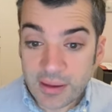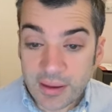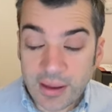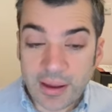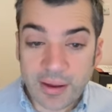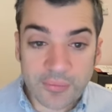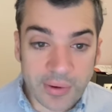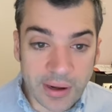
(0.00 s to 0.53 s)

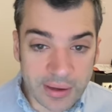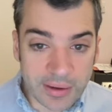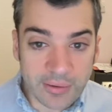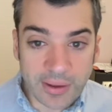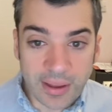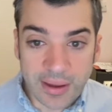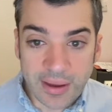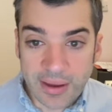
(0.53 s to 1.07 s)
Uh, right.
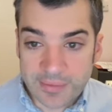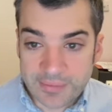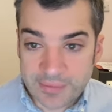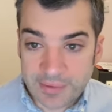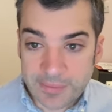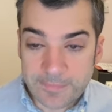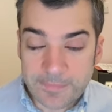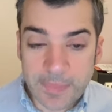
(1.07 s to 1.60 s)
Okay, I
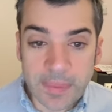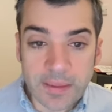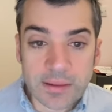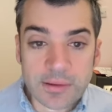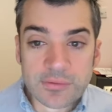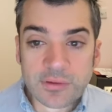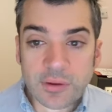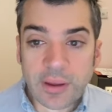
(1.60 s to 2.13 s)
see.
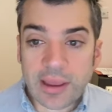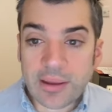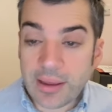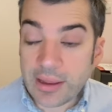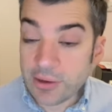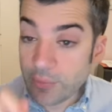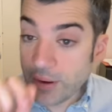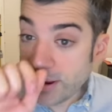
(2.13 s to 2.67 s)
So he-
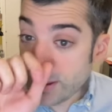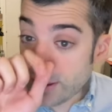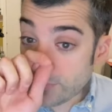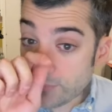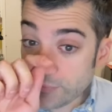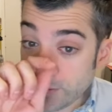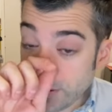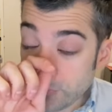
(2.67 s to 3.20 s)
anyway,
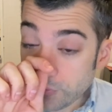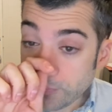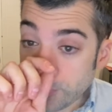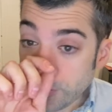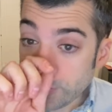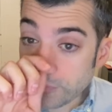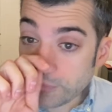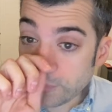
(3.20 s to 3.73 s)
Hem's
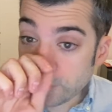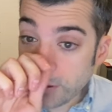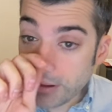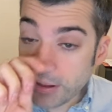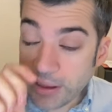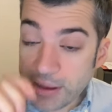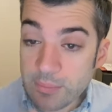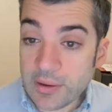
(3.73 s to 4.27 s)
counterpart. This is
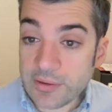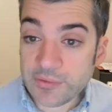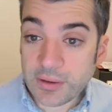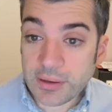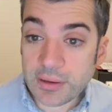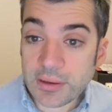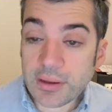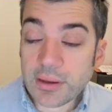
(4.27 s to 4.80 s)
not Hem as
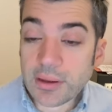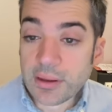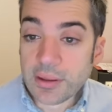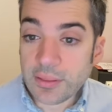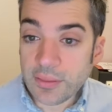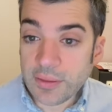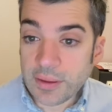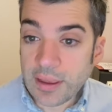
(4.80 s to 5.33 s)
in
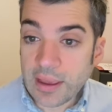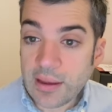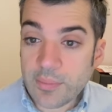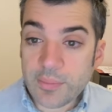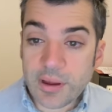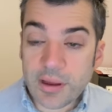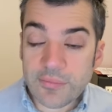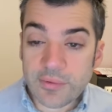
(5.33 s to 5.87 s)
the
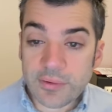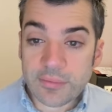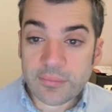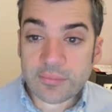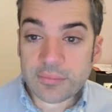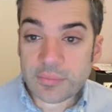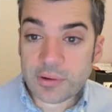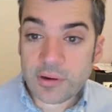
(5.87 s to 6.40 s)
hem of a
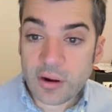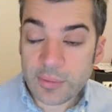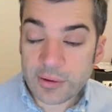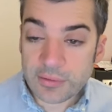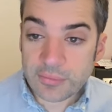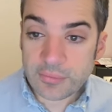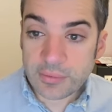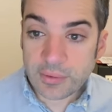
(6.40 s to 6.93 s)

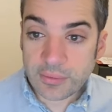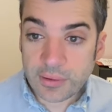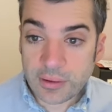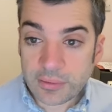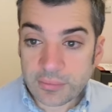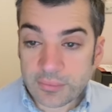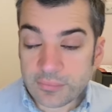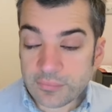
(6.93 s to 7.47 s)
garment, a,
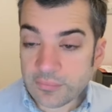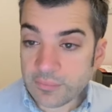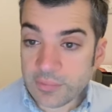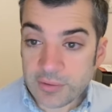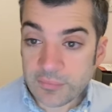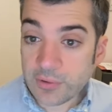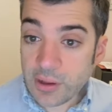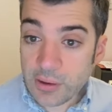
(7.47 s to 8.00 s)
a
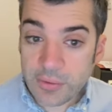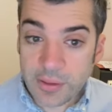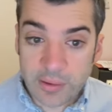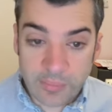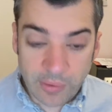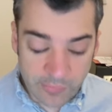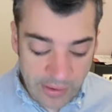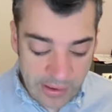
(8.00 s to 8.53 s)
bit of
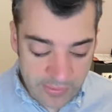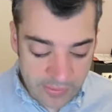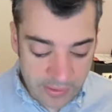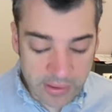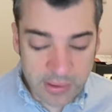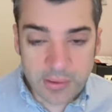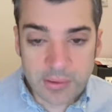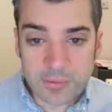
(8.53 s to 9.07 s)
clothing, but
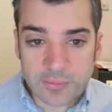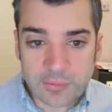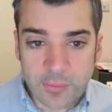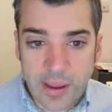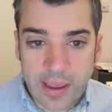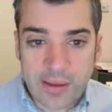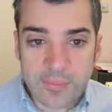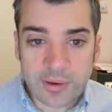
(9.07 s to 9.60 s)
rather
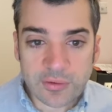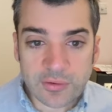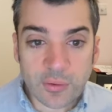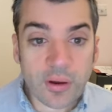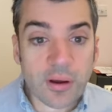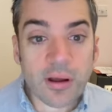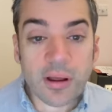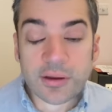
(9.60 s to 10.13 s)
to hem and to
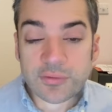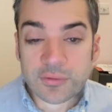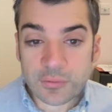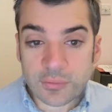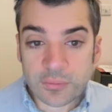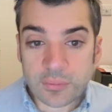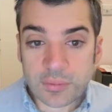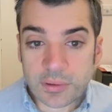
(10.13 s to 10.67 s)
haw,
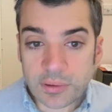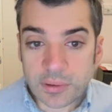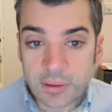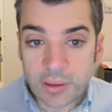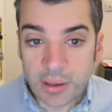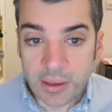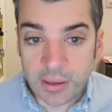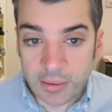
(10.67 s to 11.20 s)
to
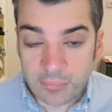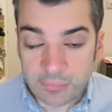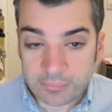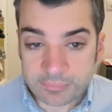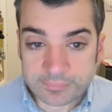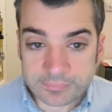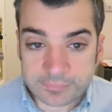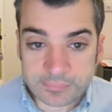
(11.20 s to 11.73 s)

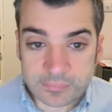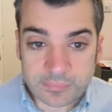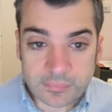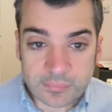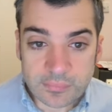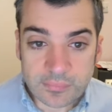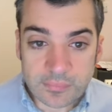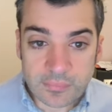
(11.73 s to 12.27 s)
um,
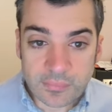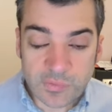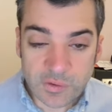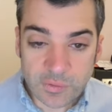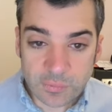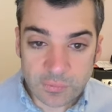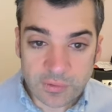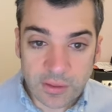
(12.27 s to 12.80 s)

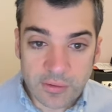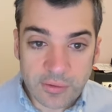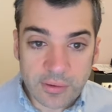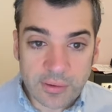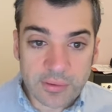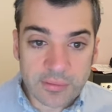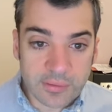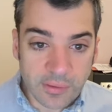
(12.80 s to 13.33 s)
to
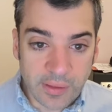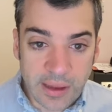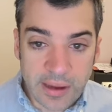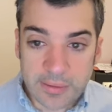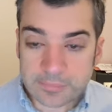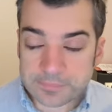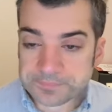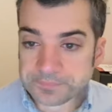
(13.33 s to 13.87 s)
dither and
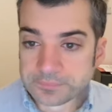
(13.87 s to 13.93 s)
delay.